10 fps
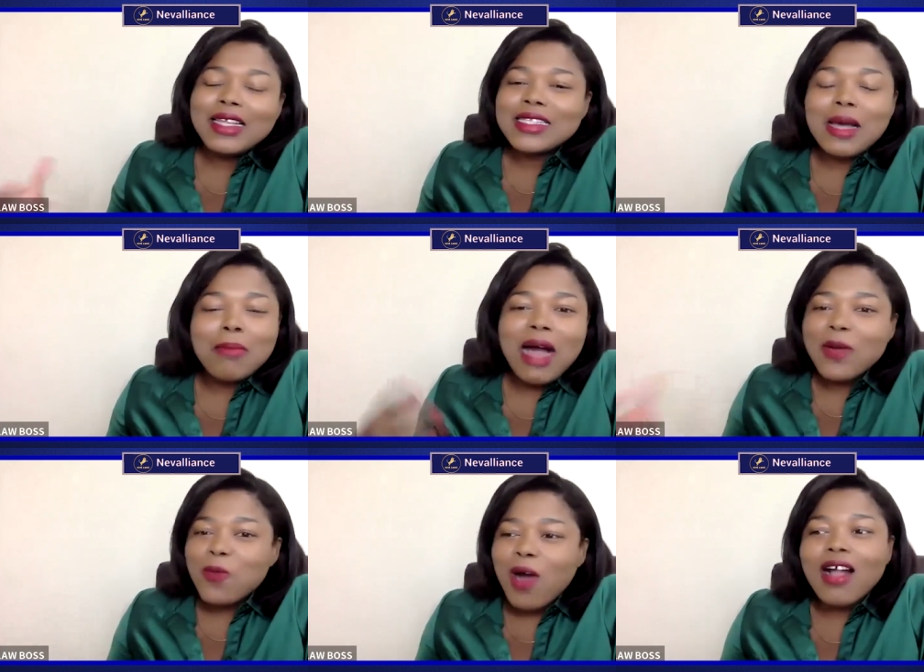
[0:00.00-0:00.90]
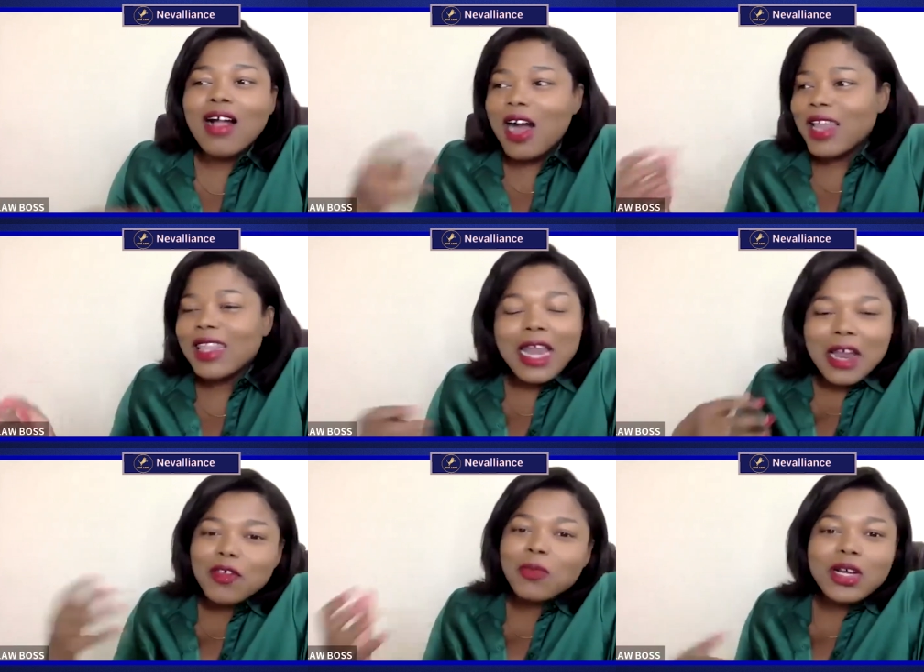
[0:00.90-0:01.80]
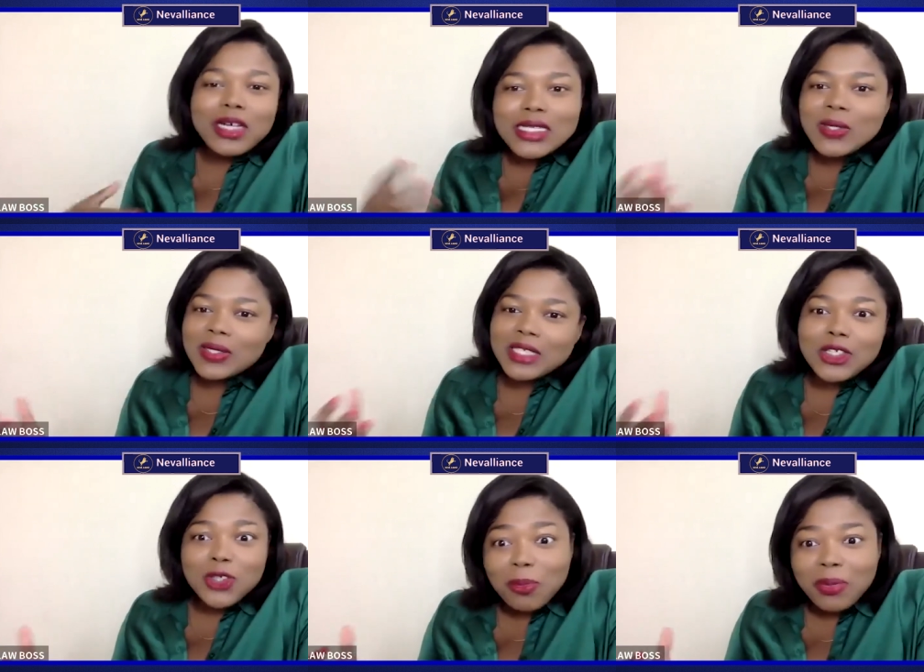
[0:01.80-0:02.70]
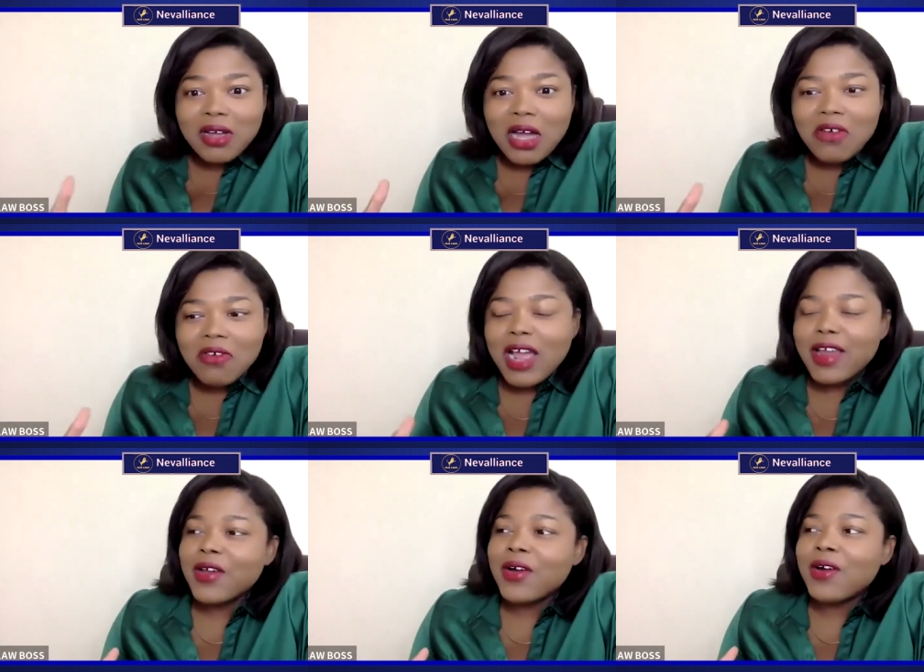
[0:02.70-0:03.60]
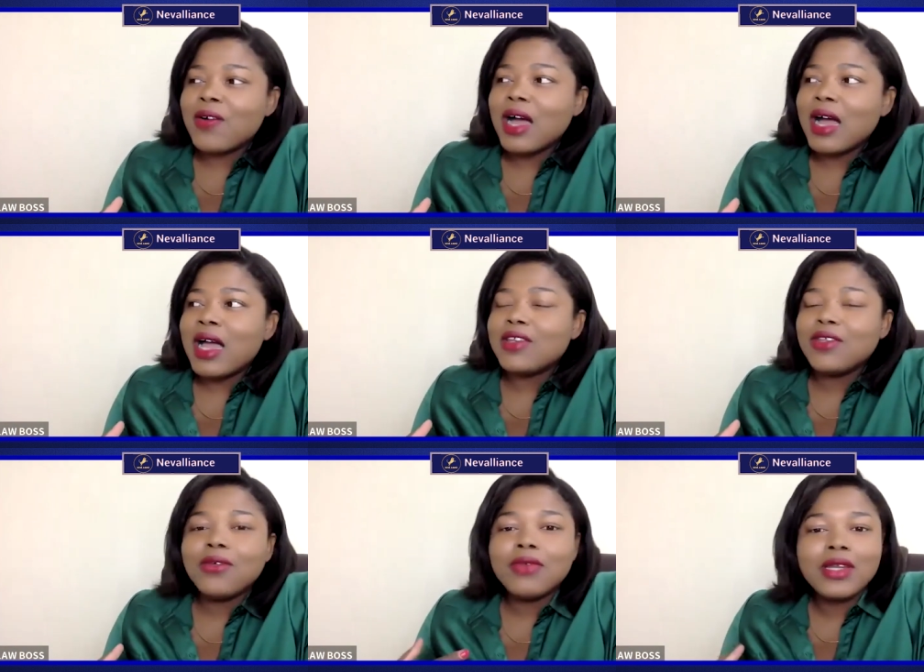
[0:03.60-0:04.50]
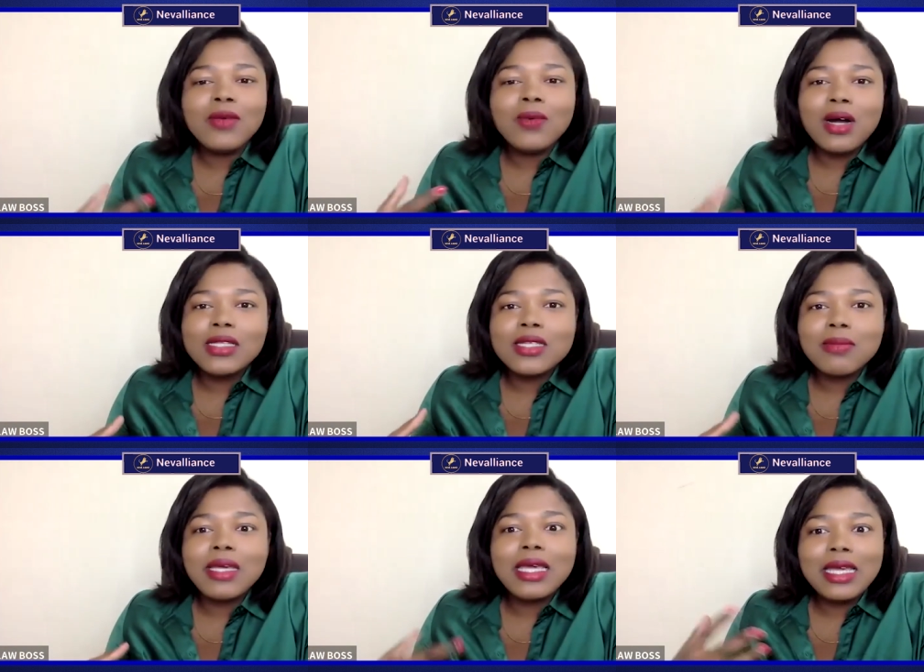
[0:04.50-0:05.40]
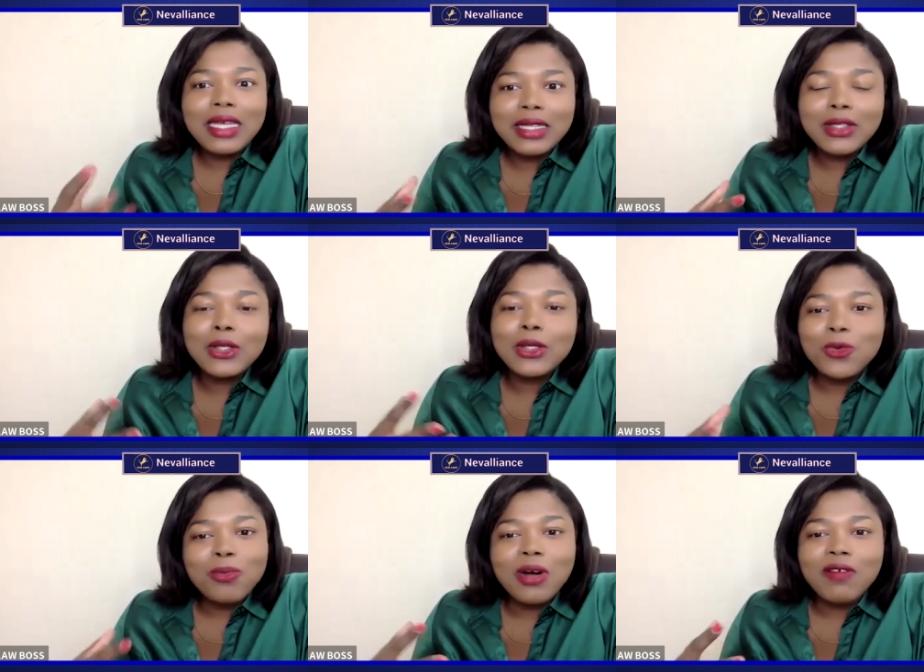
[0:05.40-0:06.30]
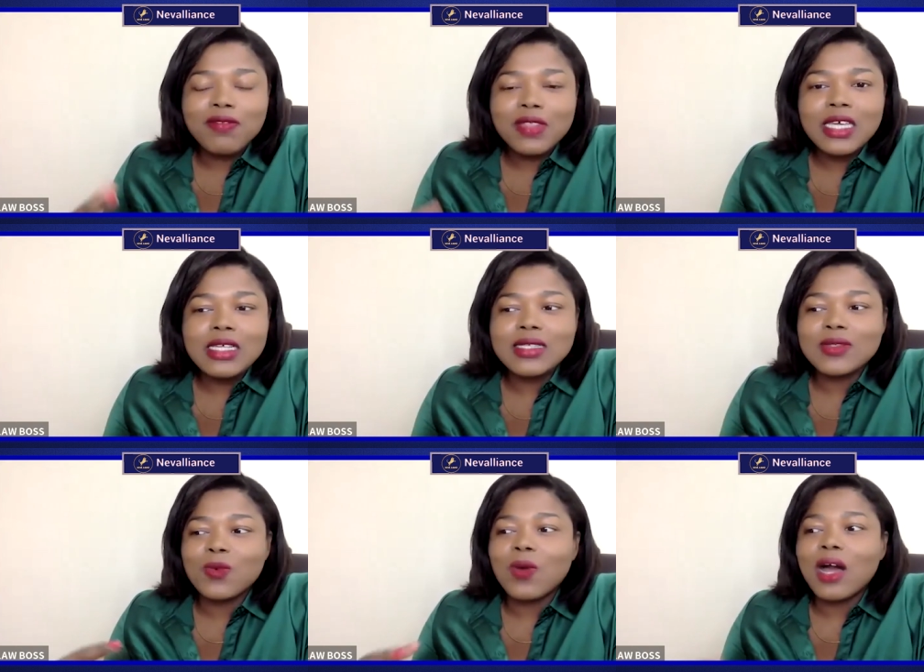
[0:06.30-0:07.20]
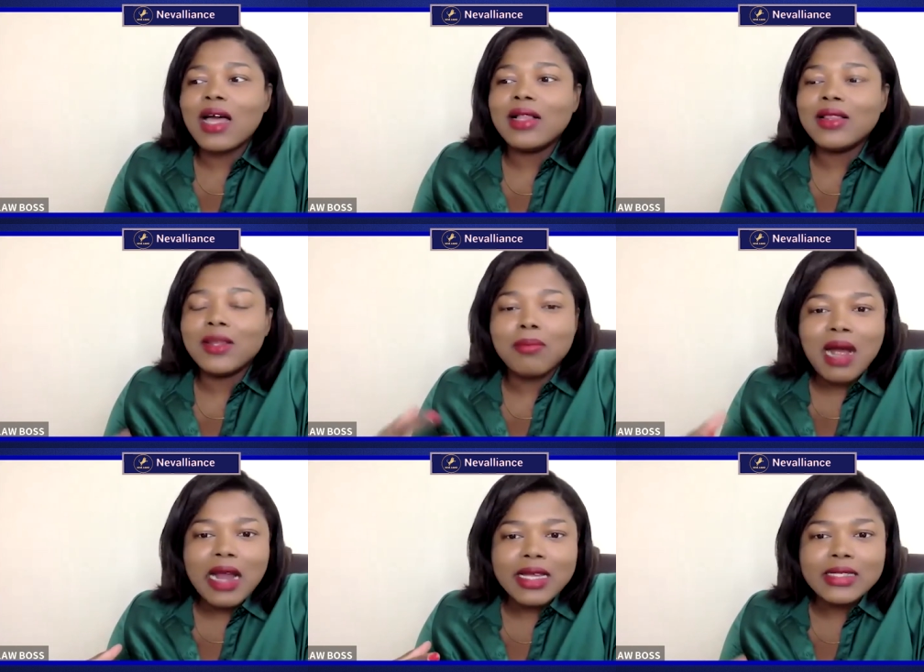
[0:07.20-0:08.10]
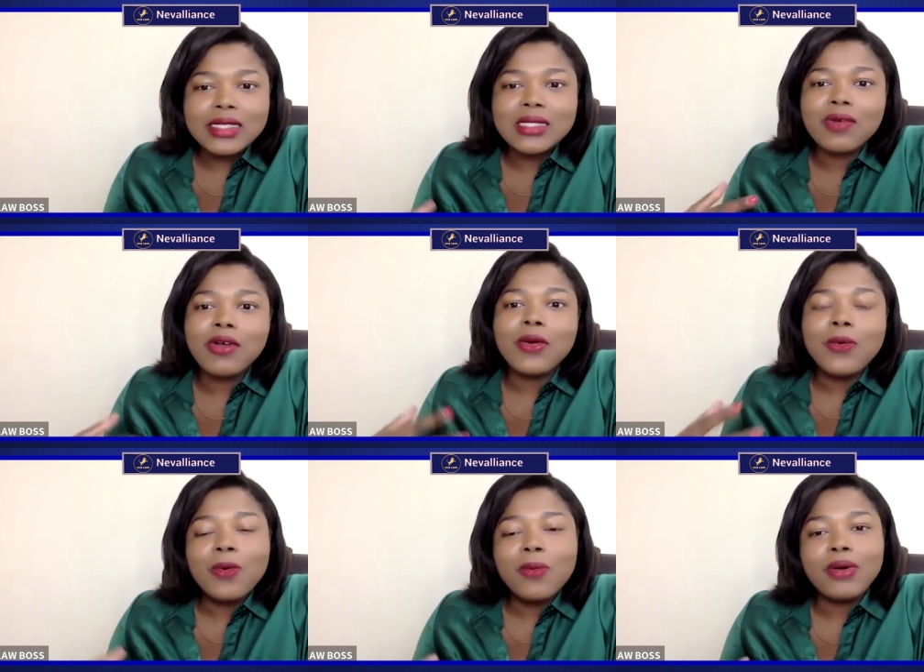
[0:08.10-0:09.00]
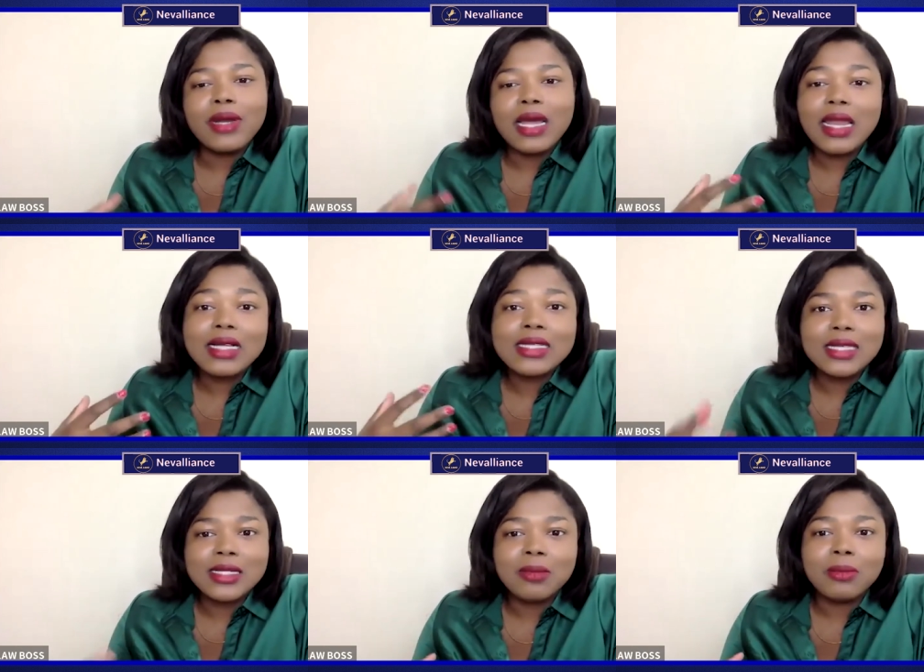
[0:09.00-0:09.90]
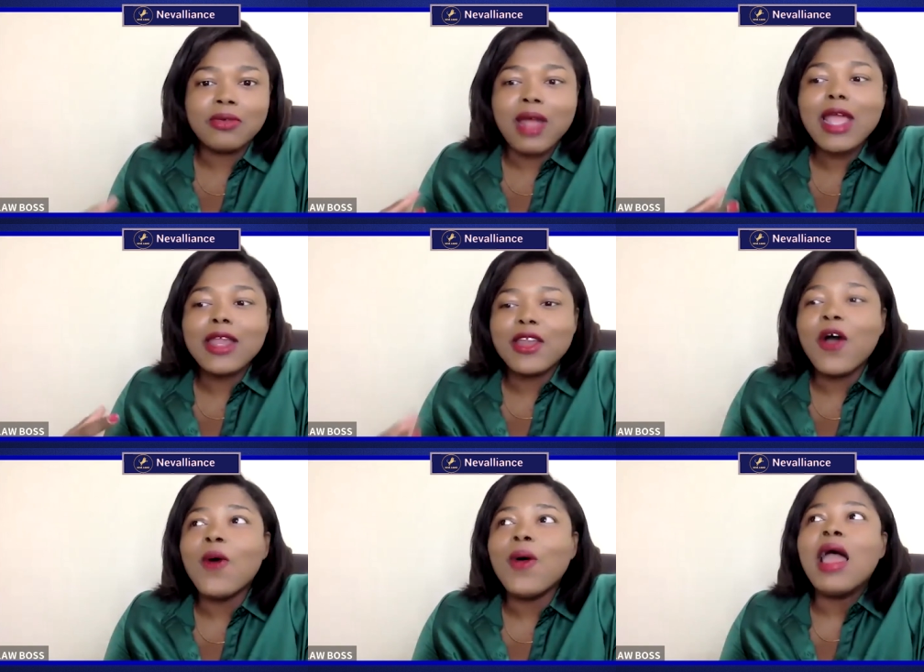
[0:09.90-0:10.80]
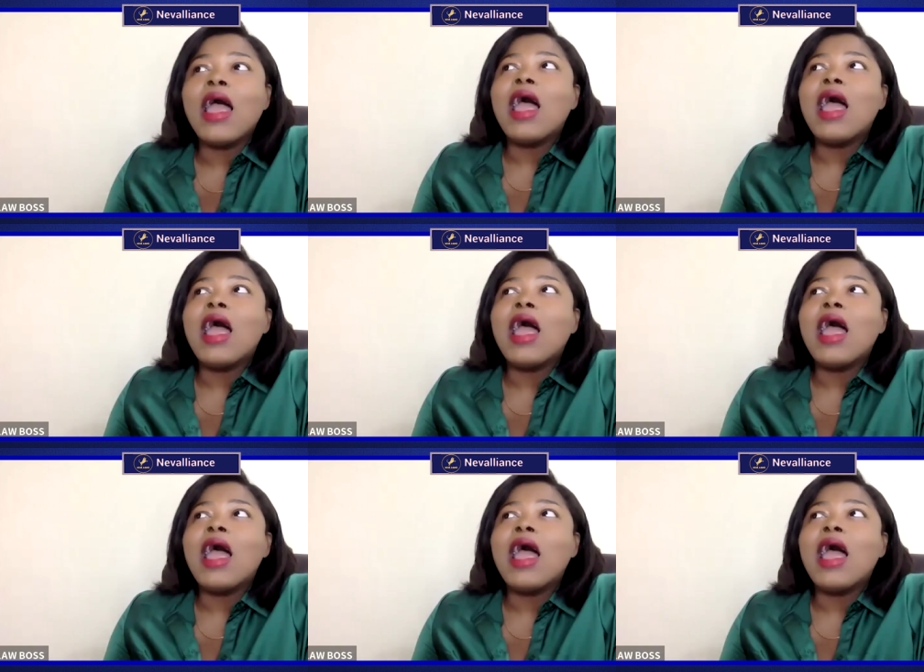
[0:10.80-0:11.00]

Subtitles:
it's a bandwagon that everybody started jumping on right now, and you really want to be in the loop of things while the market is very open and accessible right now.